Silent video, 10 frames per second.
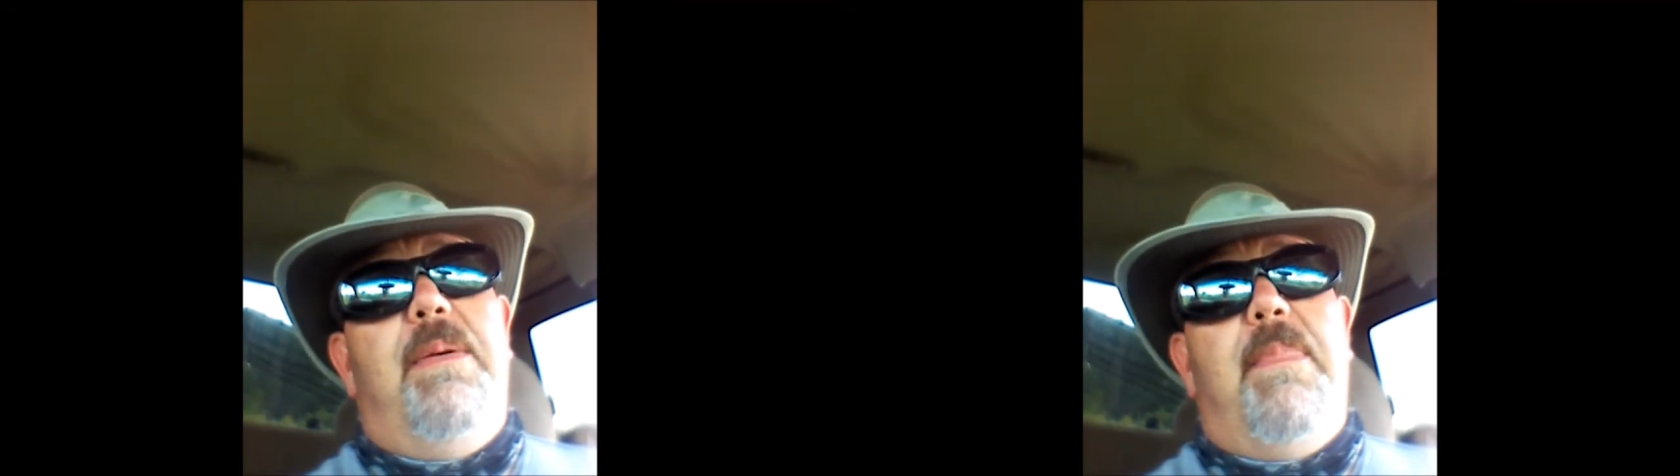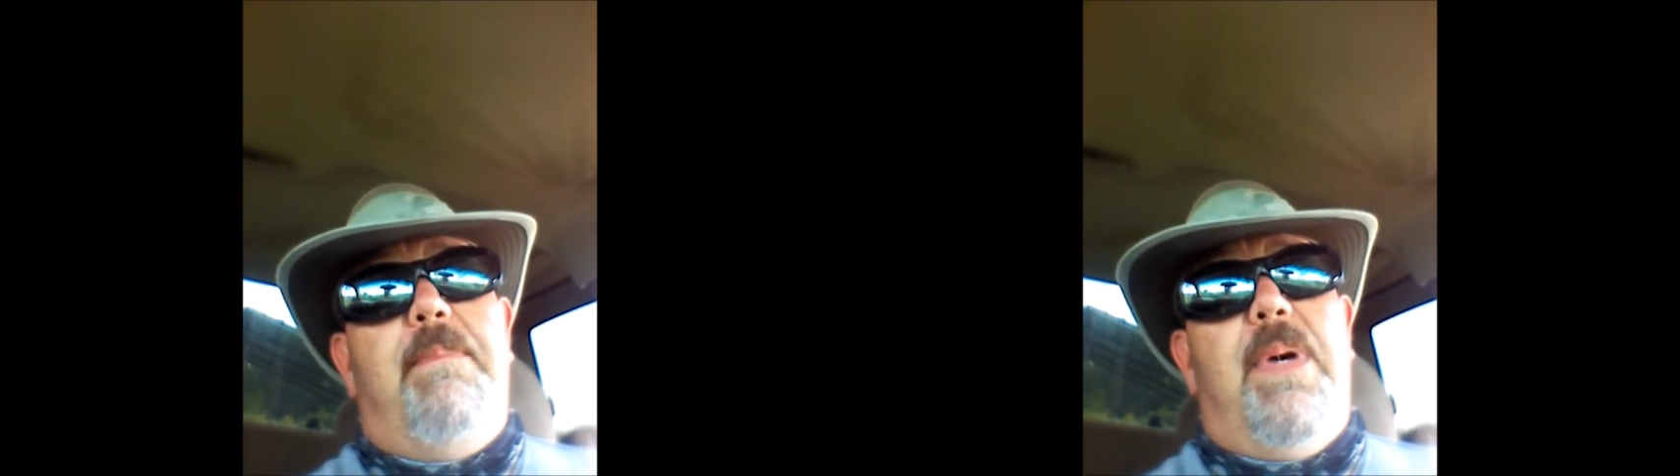
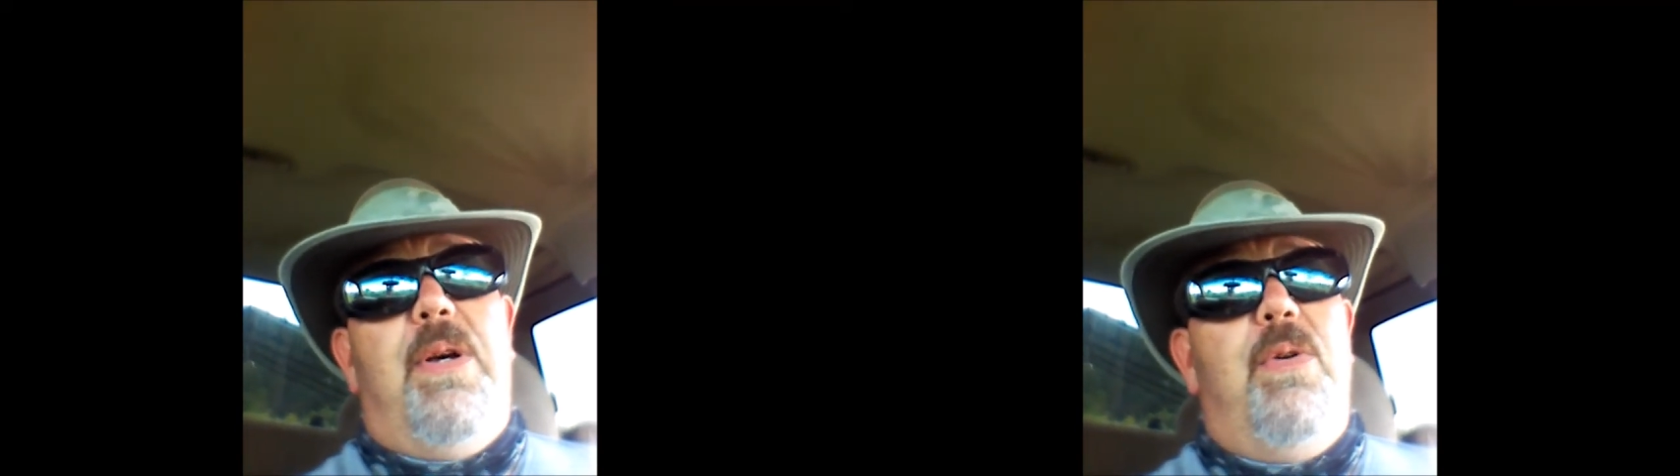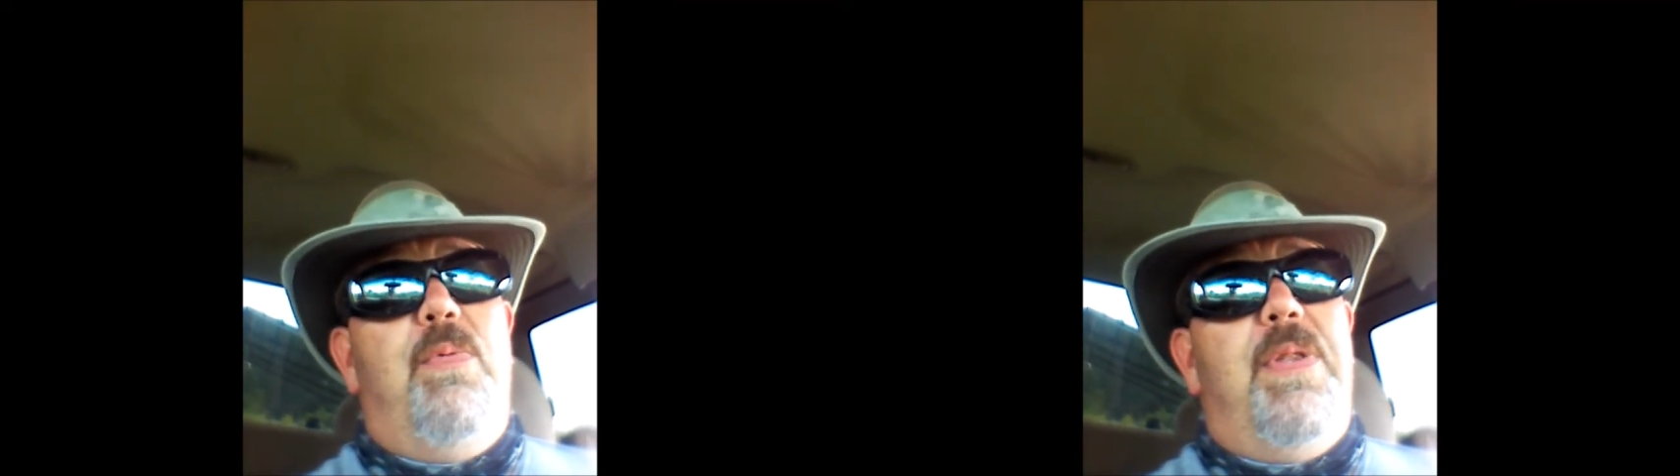in my
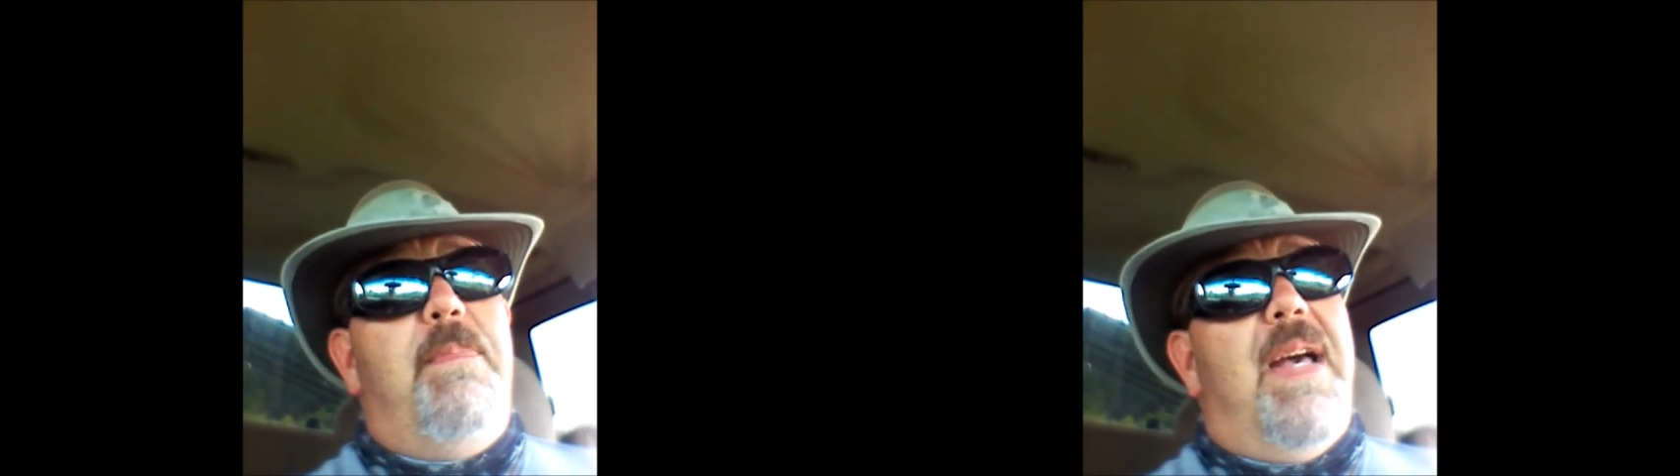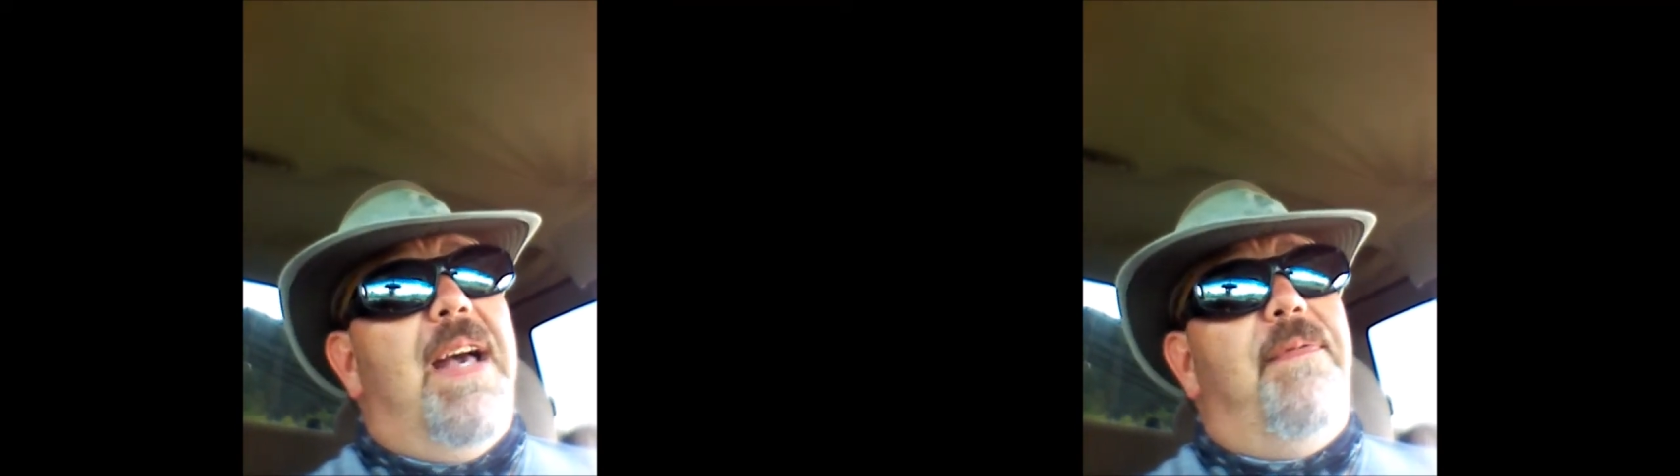boat with
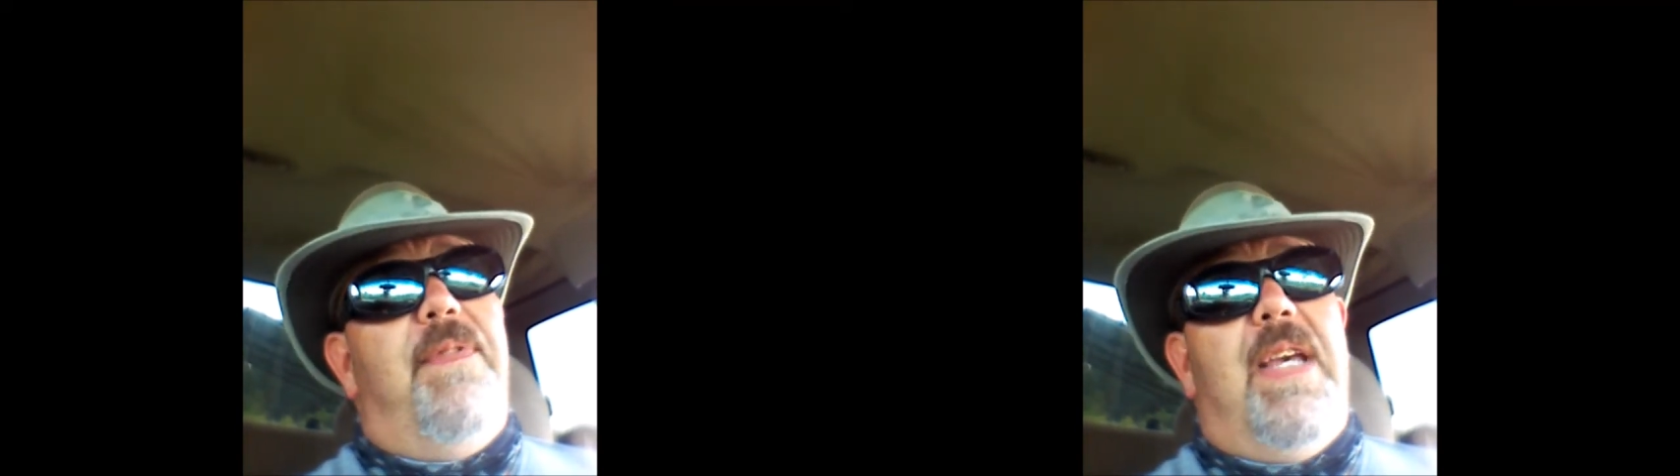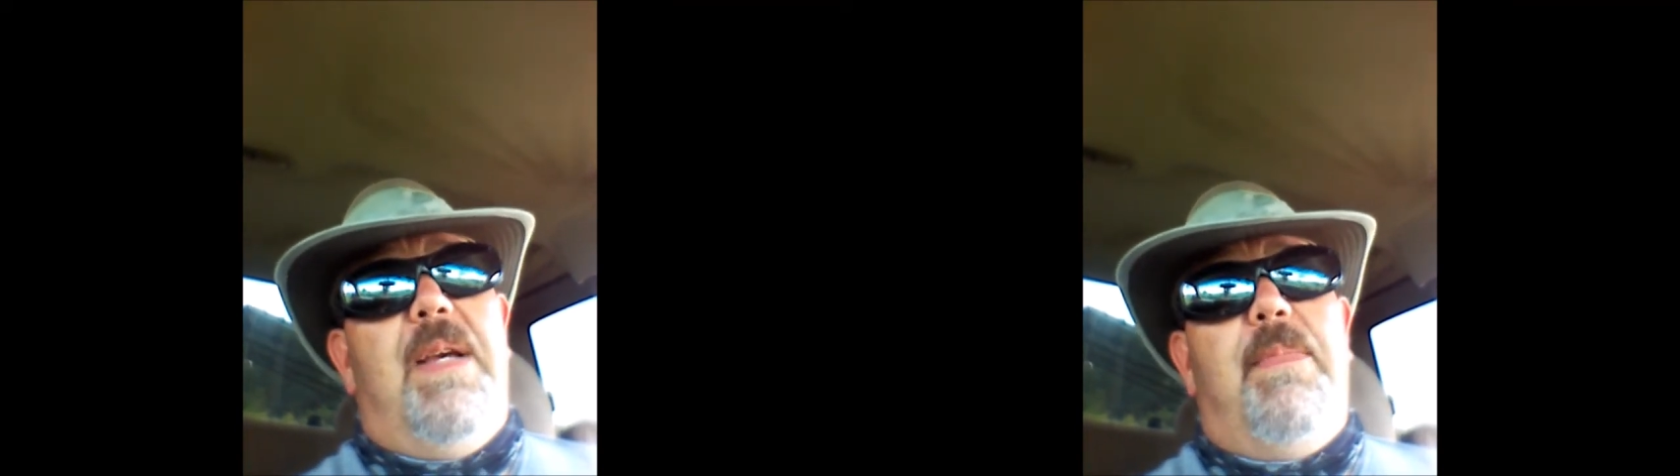my
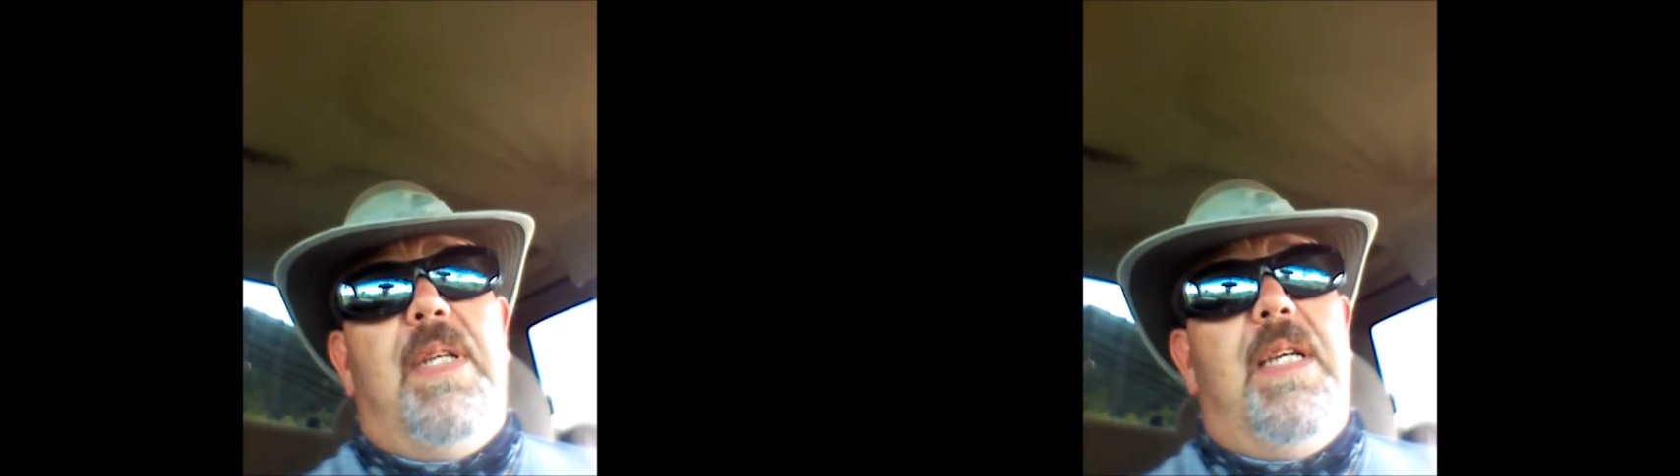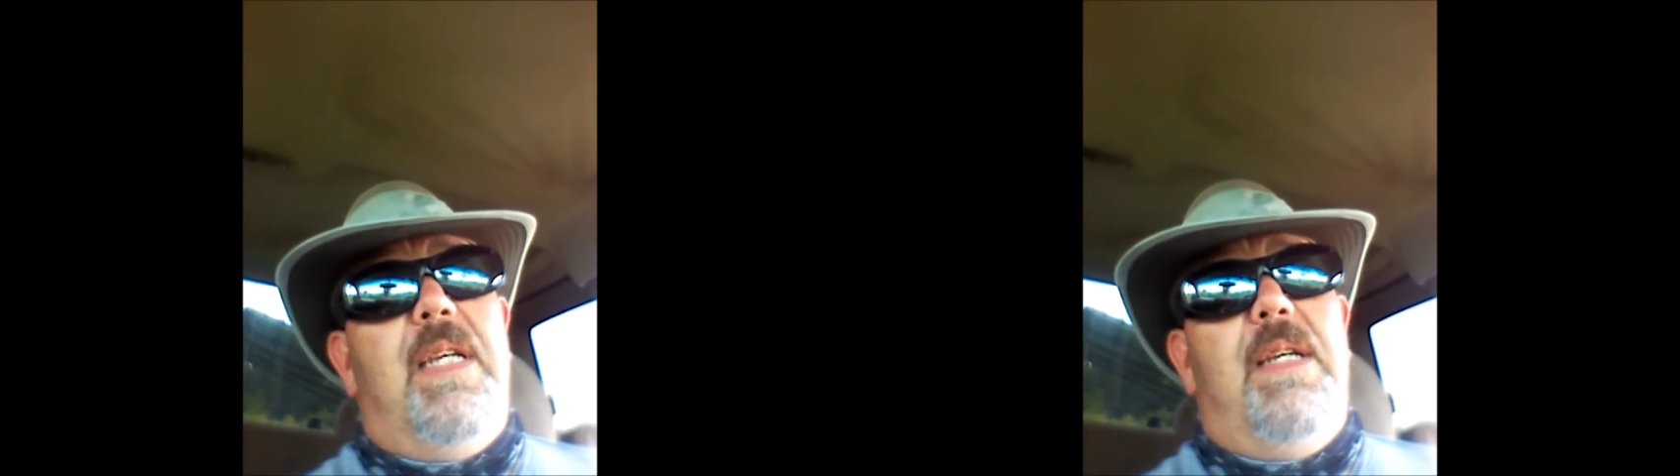
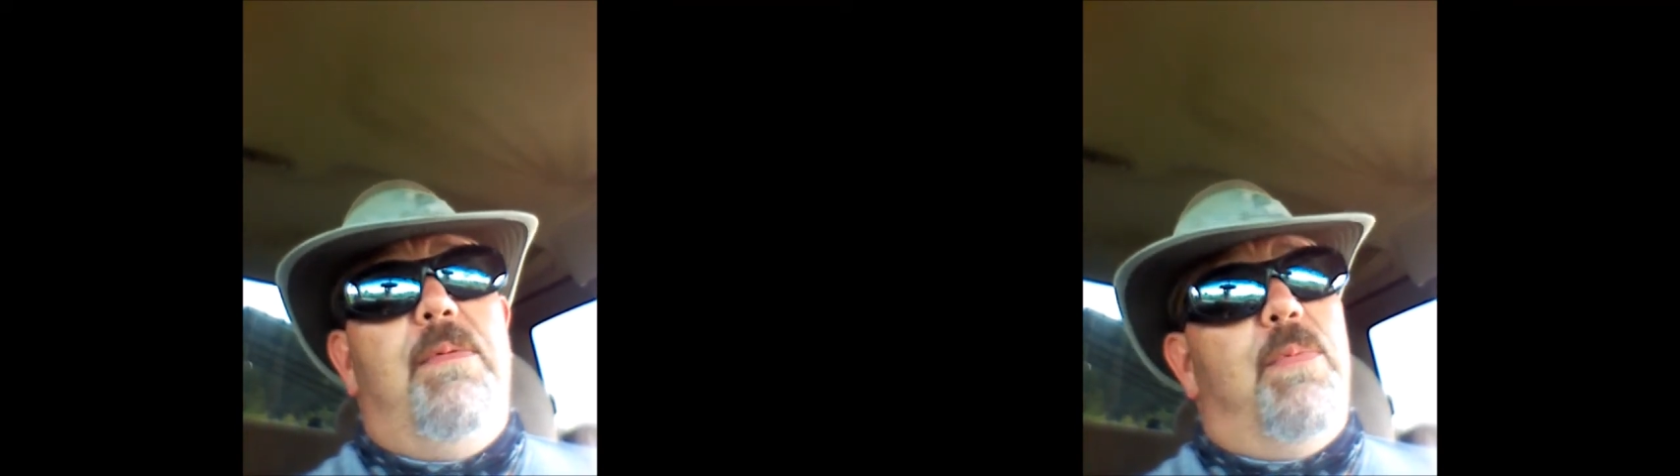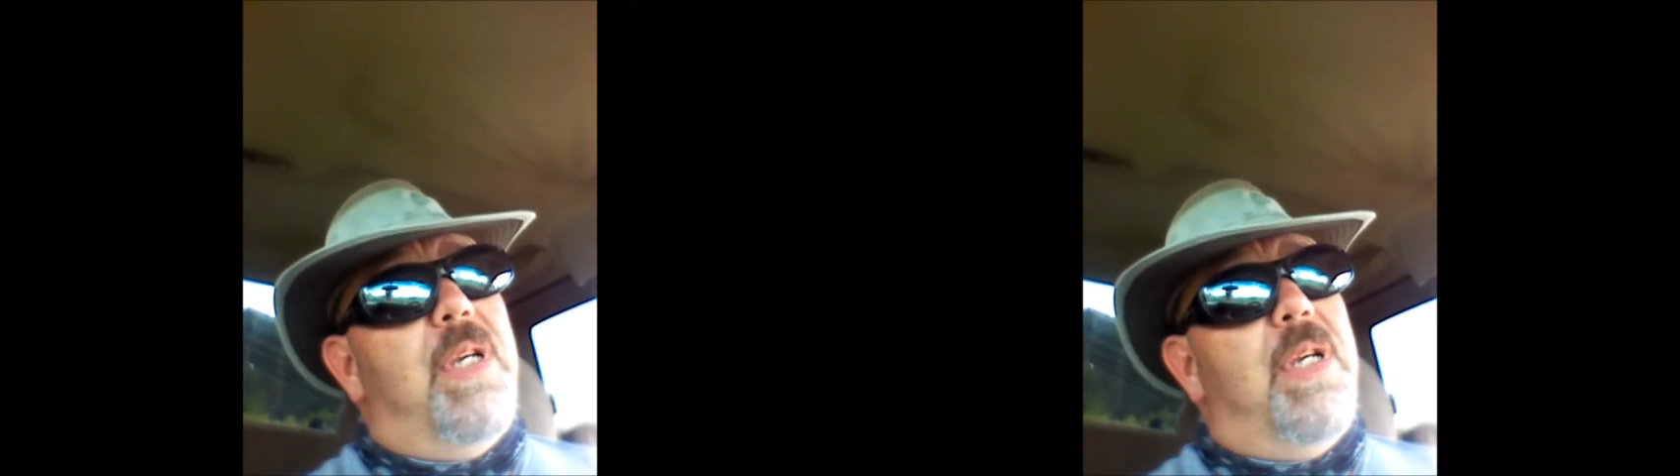family and